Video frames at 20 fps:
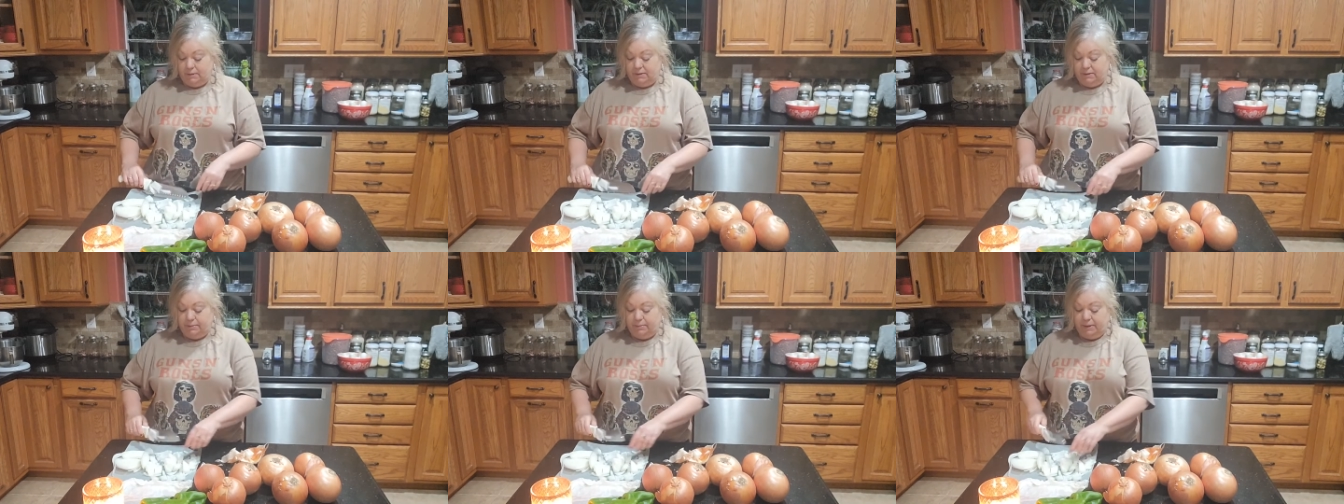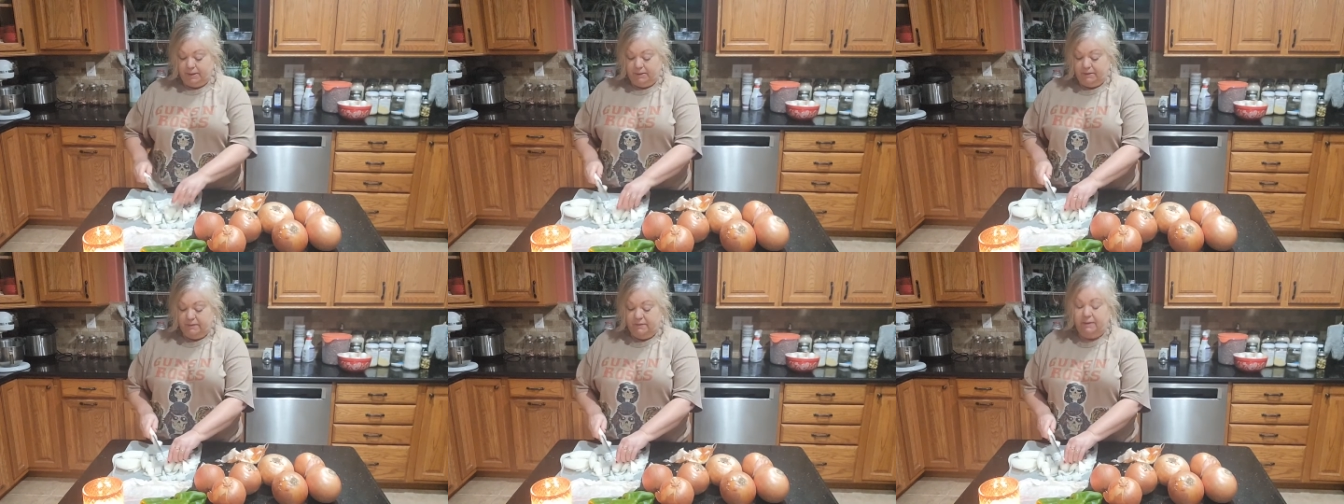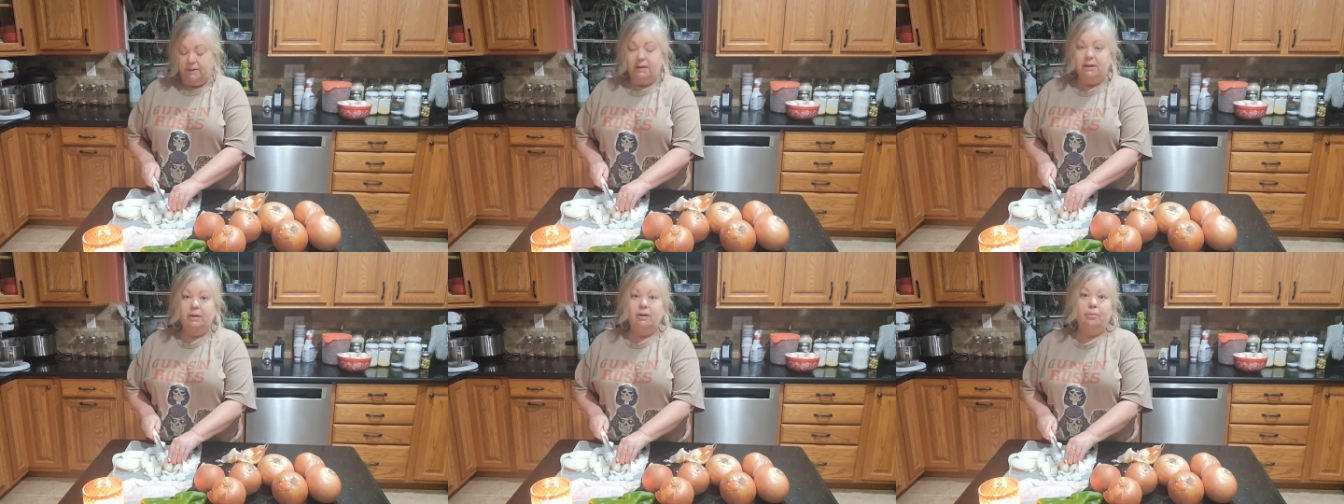
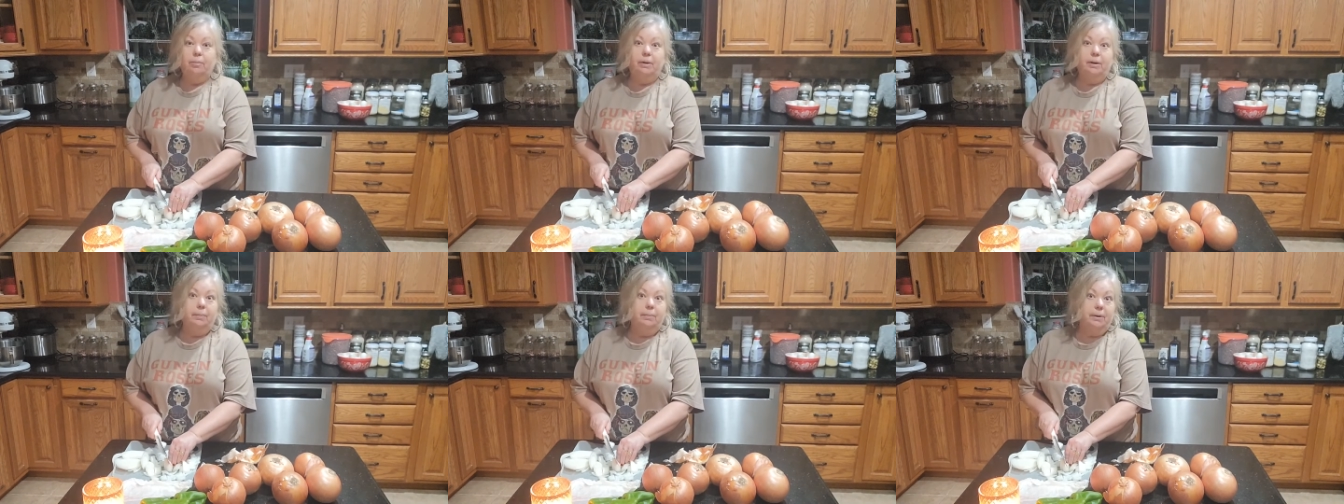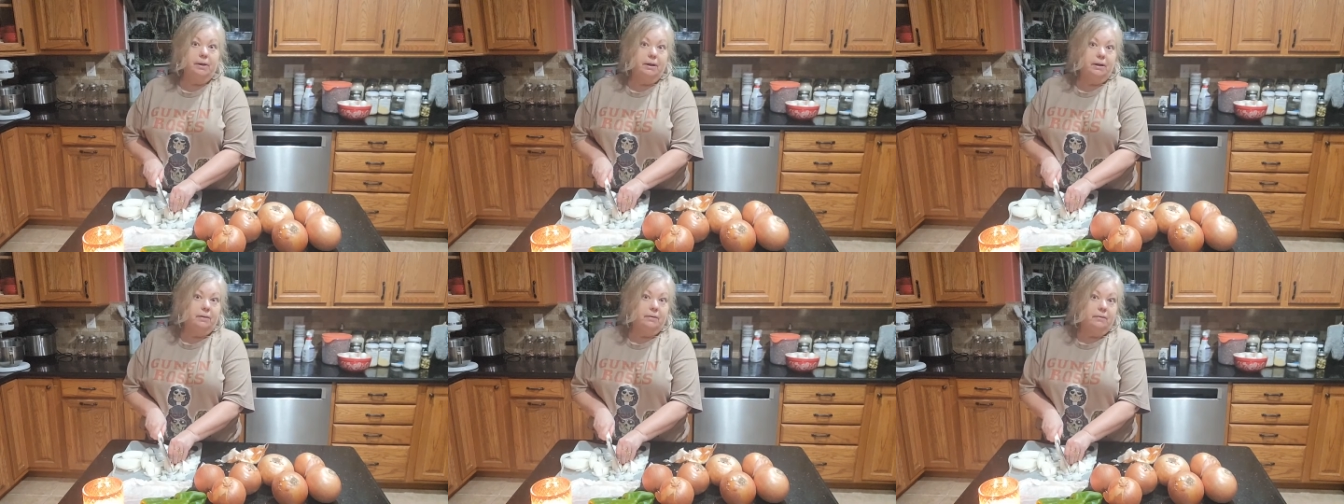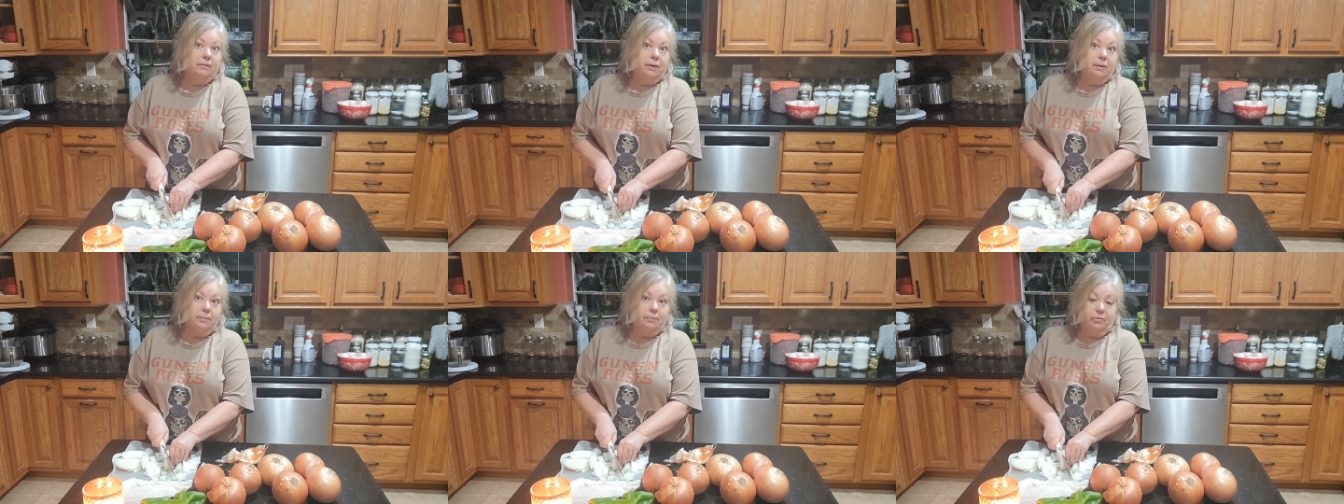debunks it a little bit
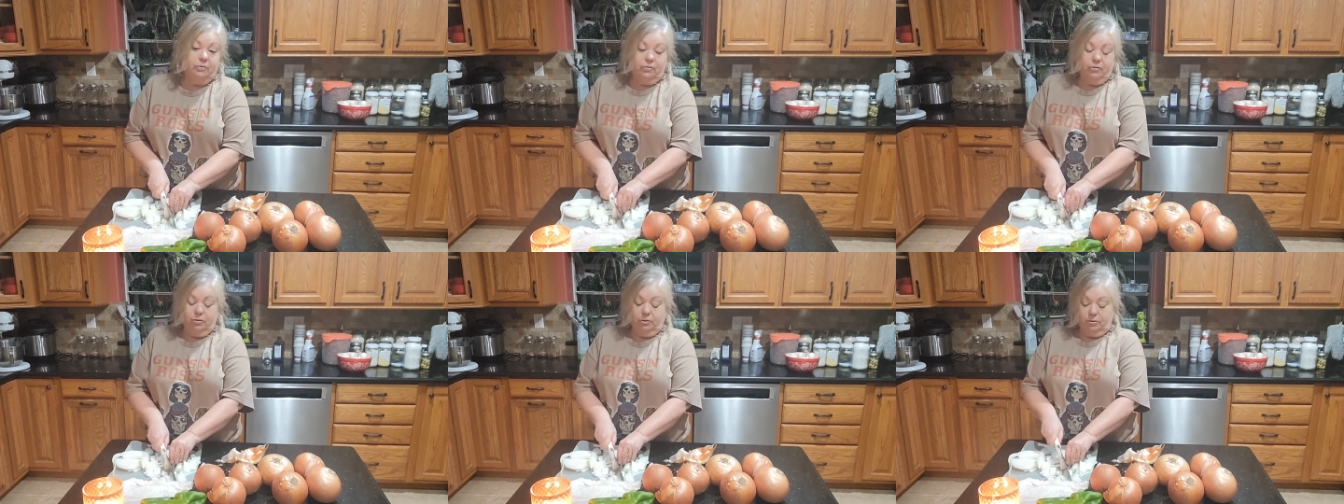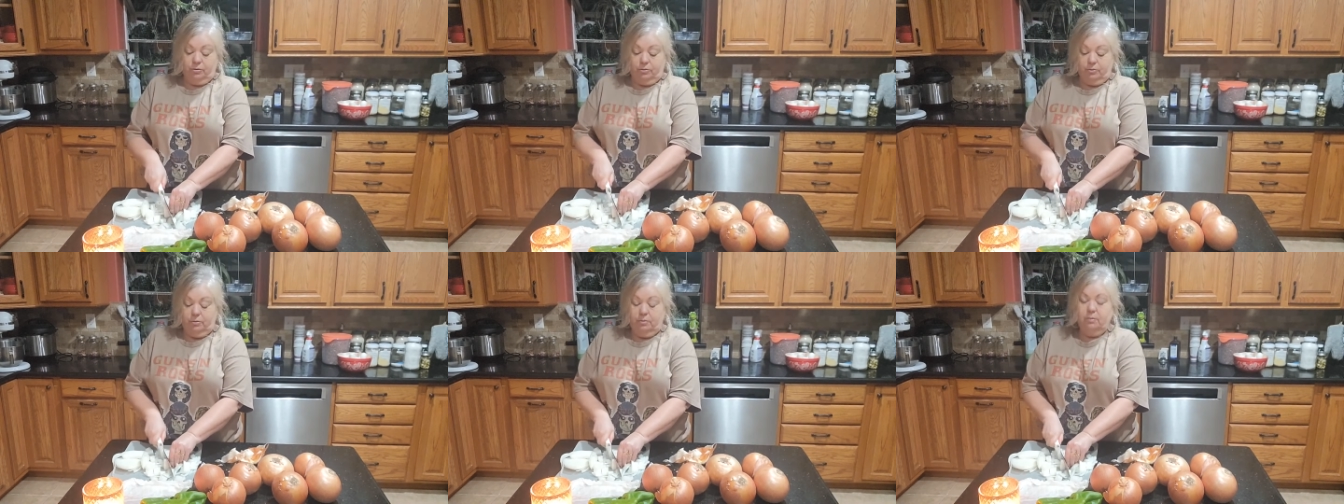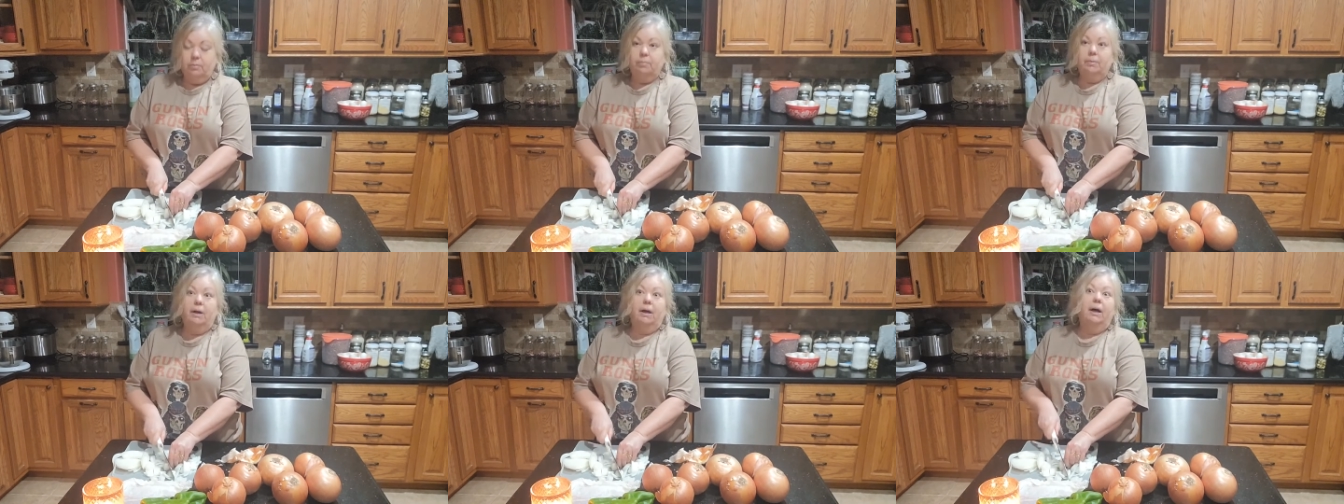because
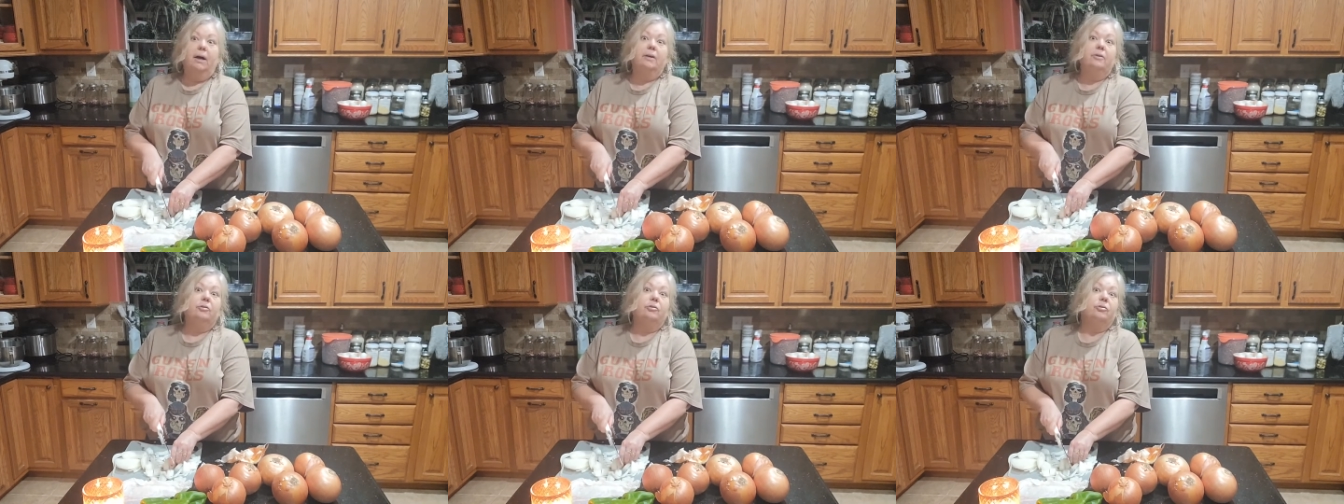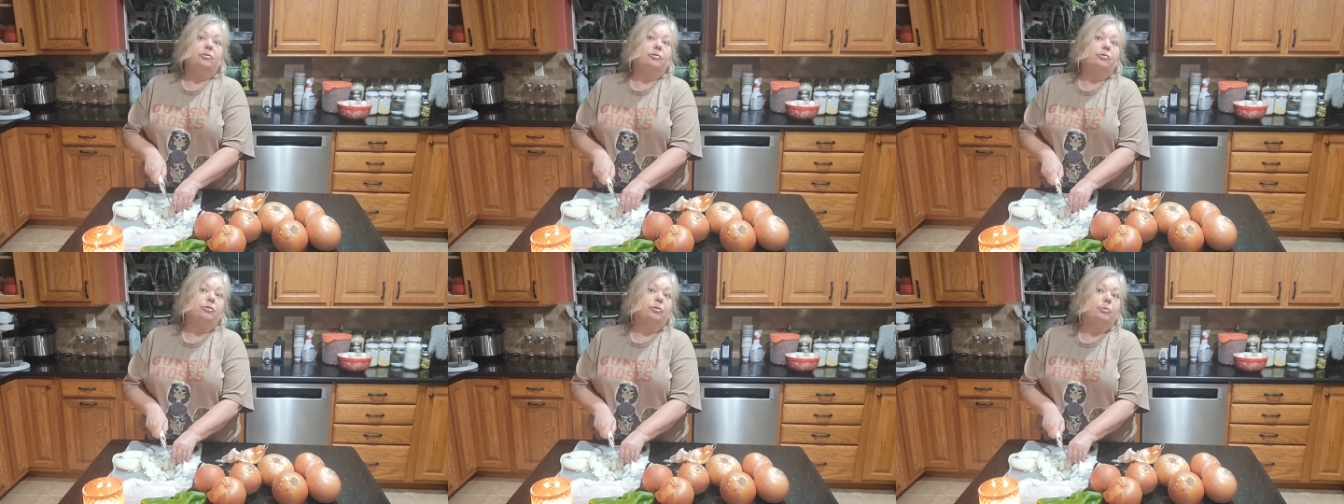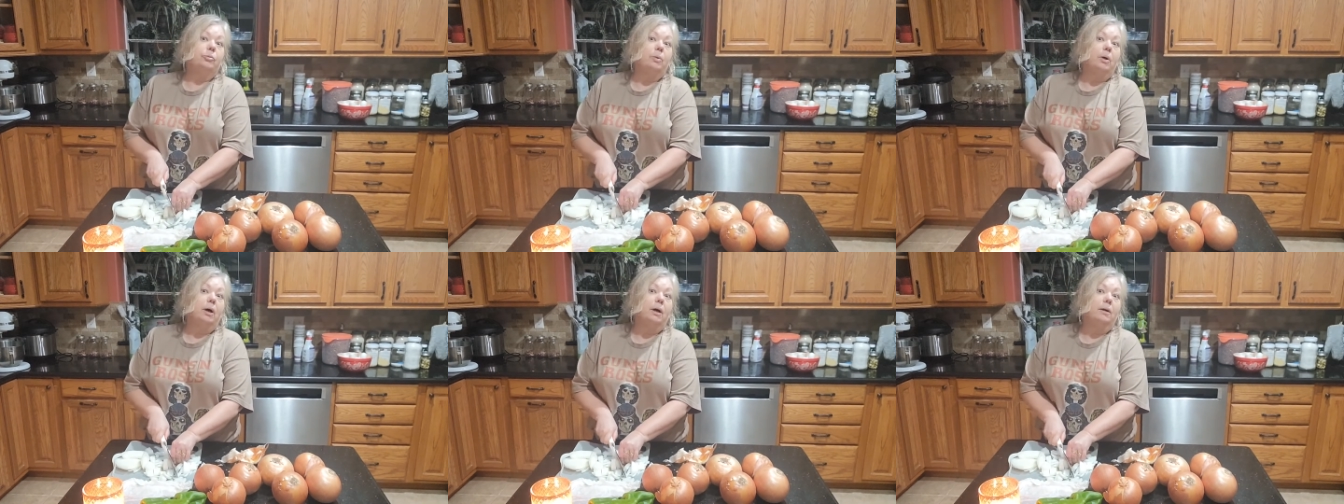my eyes are
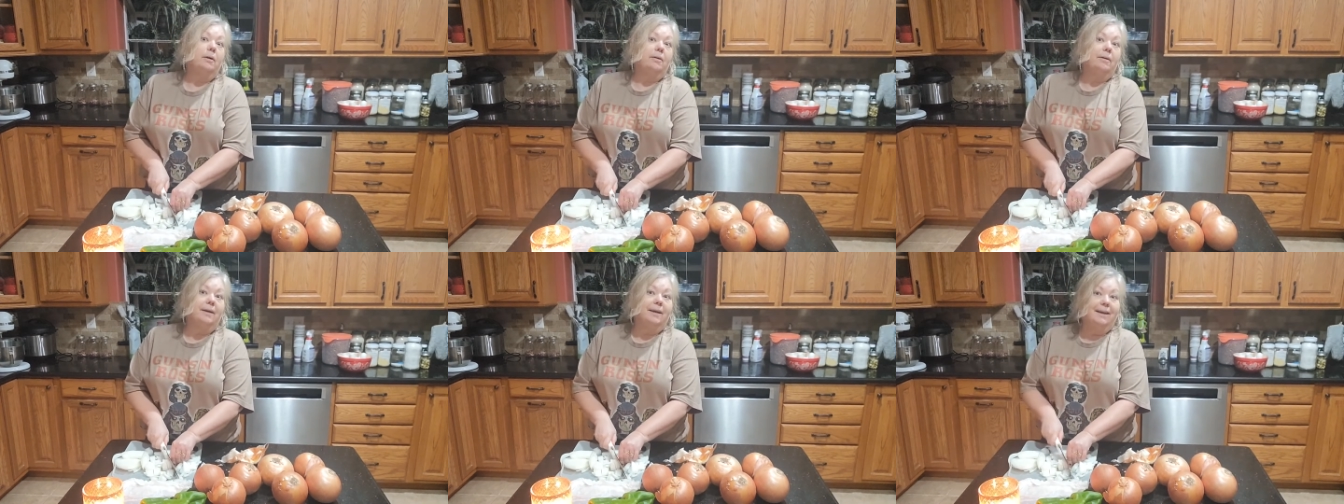still watering.